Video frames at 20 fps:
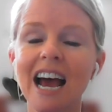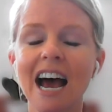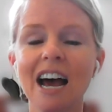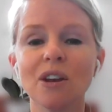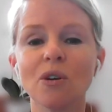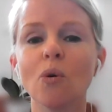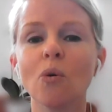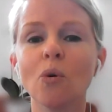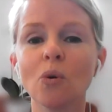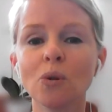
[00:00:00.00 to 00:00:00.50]

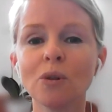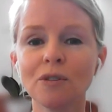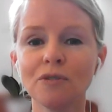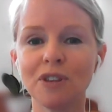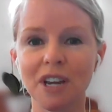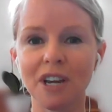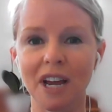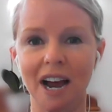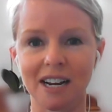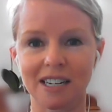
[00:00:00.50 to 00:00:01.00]
And all
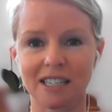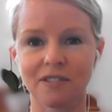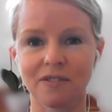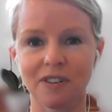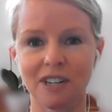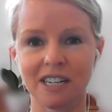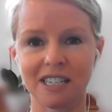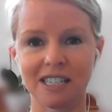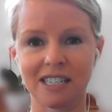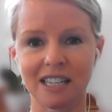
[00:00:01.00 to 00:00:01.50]
of the
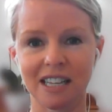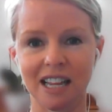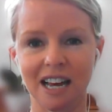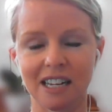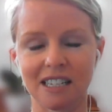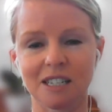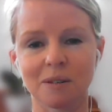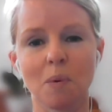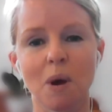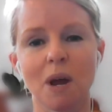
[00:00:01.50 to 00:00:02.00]
activity is in
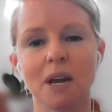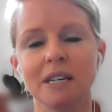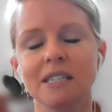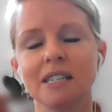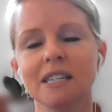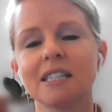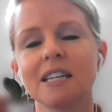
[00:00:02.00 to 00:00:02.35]
that space.